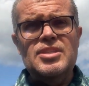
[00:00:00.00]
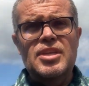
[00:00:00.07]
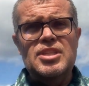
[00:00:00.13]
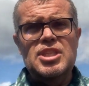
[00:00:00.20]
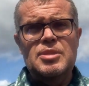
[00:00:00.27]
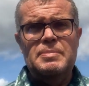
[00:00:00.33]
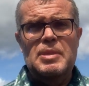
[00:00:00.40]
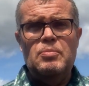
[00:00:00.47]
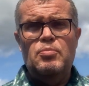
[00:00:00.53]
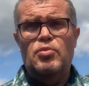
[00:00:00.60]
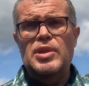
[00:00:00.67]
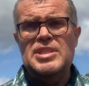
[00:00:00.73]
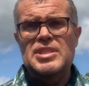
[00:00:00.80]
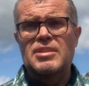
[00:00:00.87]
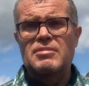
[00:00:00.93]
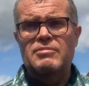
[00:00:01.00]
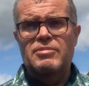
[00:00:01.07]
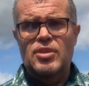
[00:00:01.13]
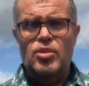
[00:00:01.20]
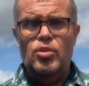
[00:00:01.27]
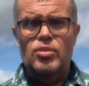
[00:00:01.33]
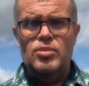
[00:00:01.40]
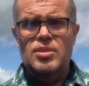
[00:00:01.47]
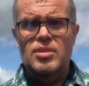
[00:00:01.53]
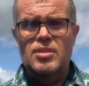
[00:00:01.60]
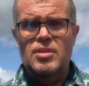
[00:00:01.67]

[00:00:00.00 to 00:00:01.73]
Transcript: us to be present for God.